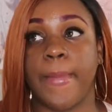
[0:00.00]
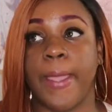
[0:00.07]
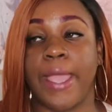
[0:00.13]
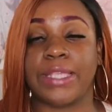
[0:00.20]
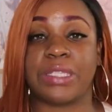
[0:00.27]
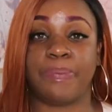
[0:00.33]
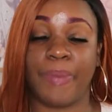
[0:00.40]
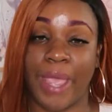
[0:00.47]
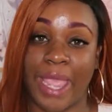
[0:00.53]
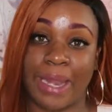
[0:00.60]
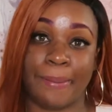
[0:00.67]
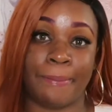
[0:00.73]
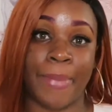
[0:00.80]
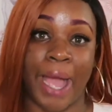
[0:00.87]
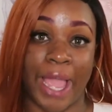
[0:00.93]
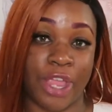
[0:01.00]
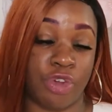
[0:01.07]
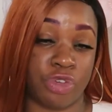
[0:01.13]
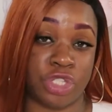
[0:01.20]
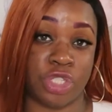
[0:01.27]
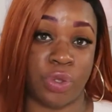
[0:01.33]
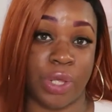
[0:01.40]
expand my
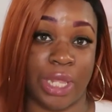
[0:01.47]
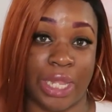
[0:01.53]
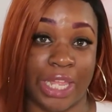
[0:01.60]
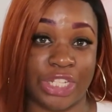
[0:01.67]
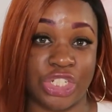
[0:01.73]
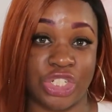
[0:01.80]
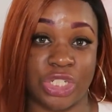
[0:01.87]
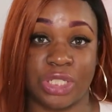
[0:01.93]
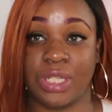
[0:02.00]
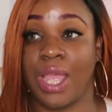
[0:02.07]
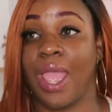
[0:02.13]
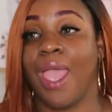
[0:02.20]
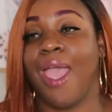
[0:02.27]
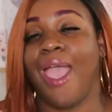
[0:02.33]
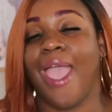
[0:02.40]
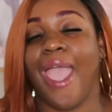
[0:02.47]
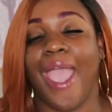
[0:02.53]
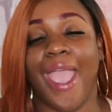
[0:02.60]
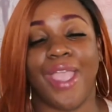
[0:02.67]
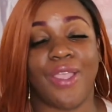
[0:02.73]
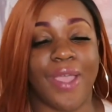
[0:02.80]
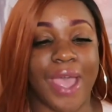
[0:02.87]
crystal collection,
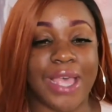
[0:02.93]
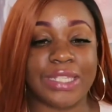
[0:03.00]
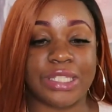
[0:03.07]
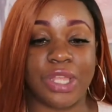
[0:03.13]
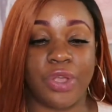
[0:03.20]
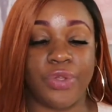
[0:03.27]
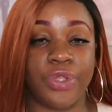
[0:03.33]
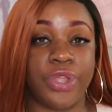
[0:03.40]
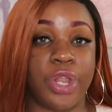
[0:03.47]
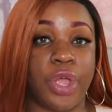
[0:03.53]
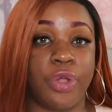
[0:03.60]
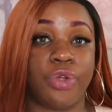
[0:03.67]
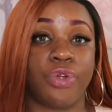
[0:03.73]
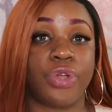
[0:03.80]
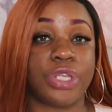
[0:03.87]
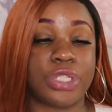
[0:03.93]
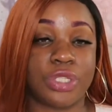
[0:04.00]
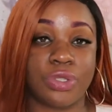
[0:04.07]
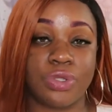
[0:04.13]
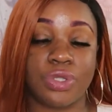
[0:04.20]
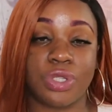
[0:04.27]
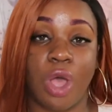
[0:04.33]
and you guys know,
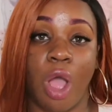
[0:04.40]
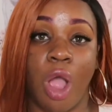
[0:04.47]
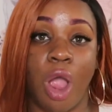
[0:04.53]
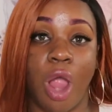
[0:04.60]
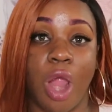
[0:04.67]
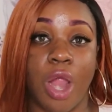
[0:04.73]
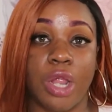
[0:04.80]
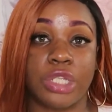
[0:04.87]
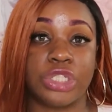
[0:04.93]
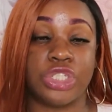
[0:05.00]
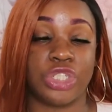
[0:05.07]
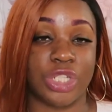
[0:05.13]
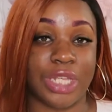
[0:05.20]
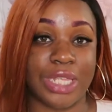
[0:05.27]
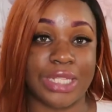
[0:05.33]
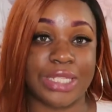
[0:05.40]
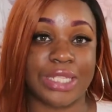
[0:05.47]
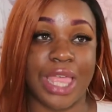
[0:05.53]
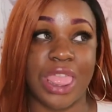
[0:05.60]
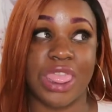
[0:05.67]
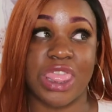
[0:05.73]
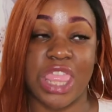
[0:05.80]
crystals are
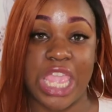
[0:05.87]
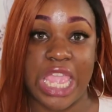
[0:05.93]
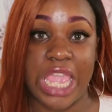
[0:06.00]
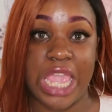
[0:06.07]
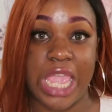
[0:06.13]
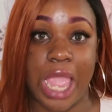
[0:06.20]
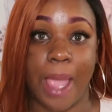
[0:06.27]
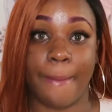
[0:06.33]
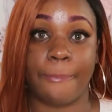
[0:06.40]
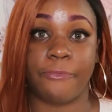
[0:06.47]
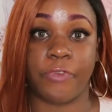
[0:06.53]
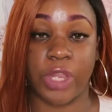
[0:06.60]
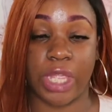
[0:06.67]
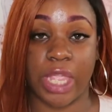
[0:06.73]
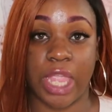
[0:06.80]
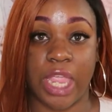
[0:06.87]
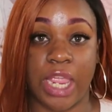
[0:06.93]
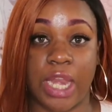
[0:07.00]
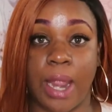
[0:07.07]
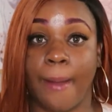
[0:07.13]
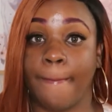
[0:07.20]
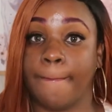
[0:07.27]
just the
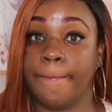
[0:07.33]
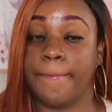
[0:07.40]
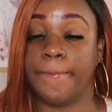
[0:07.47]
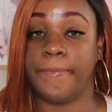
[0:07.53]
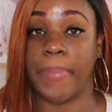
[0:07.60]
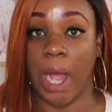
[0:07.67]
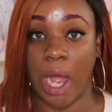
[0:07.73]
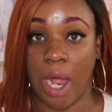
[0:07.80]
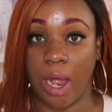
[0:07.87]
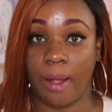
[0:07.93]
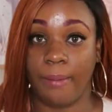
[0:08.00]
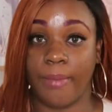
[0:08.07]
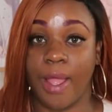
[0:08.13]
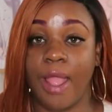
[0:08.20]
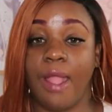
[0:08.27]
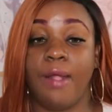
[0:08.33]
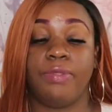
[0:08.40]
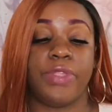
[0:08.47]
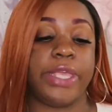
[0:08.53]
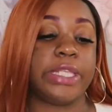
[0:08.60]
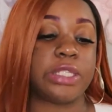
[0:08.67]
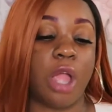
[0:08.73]
freaking bomb.
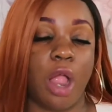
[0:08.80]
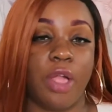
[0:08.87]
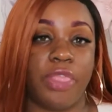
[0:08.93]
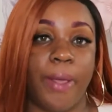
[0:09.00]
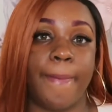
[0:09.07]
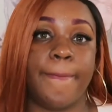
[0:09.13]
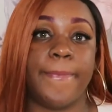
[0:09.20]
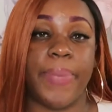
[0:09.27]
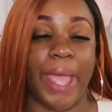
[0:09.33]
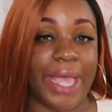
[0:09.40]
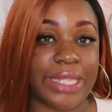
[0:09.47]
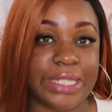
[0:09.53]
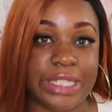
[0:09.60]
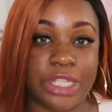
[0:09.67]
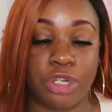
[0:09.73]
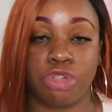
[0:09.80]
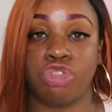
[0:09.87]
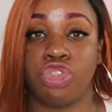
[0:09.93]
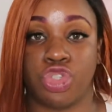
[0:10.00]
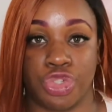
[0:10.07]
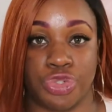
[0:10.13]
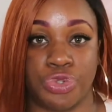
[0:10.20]
These are the best little
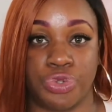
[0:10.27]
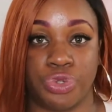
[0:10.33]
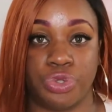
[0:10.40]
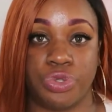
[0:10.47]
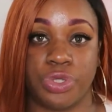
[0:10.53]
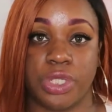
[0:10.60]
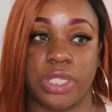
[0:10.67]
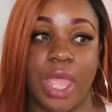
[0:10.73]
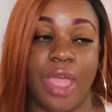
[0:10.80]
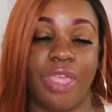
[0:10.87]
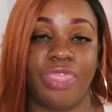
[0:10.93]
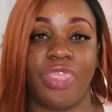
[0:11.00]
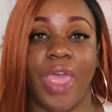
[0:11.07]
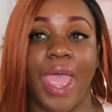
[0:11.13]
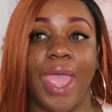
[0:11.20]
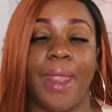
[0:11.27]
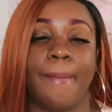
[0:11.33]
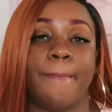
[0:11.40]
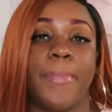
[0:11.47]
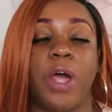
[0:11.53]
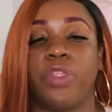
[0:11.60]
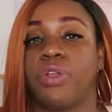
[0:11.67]
jewels
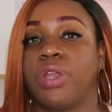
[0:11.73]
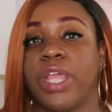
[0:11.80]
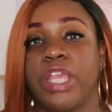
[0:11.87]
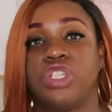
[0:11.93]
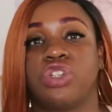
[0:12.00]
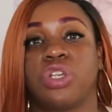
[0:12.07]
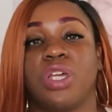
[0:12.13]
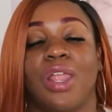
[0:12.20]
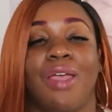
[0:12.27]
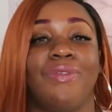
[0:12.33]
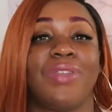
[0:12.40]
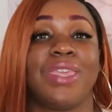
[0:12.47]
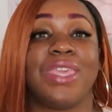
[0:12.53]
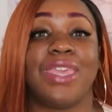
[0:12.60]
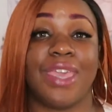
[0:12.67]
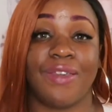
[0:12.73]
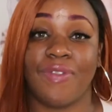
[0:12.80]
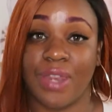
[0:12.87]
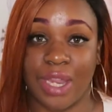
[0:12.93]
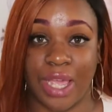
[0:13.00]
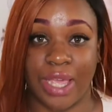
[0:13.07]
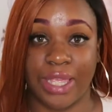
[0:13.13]
that Mother Nature could have
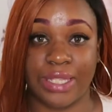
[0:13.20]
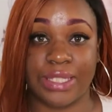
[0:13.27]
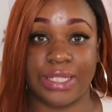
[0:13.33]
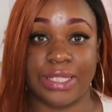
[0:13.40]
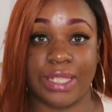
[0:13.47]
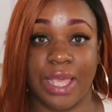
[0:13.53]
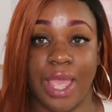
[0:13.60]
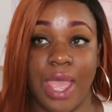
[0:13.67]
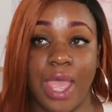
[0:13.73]
given us